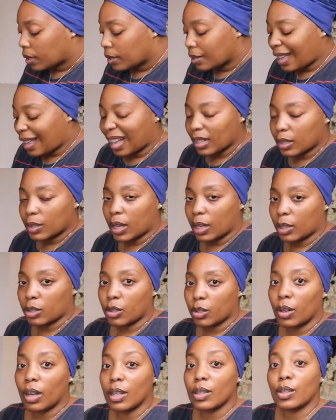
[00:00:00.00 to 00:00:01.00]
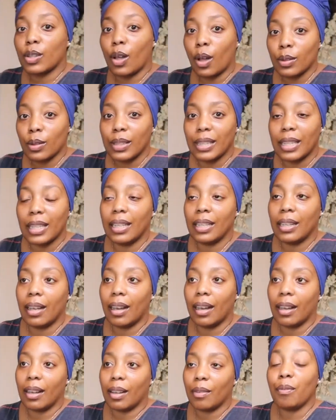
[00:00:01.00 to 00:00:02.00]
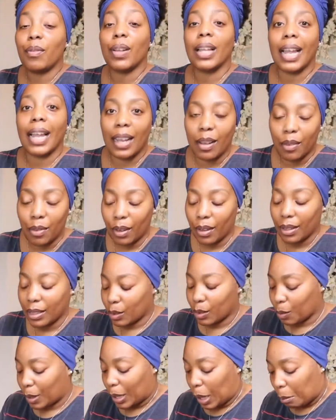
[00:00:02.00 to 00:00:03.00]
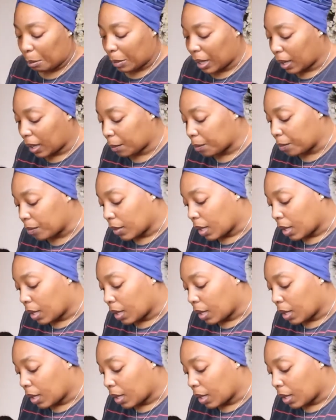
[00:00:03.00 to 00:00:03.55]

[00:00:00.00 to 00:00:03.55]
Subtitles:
not texture, a salty flavor is what I meant.